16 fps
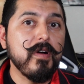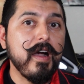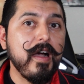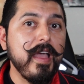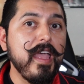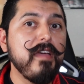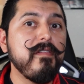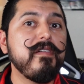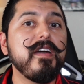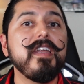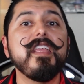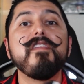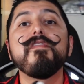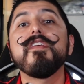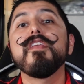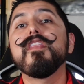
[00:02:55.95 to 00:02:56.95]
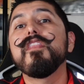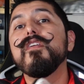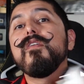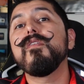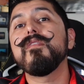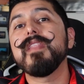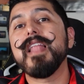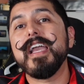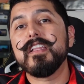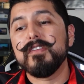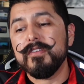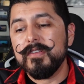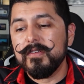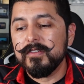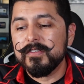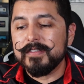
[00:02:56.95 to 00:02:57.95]
However, if you don't like to
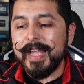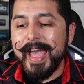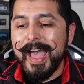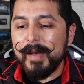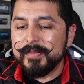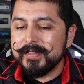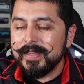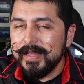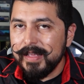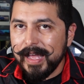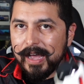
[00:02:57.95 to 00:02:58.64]
use apps,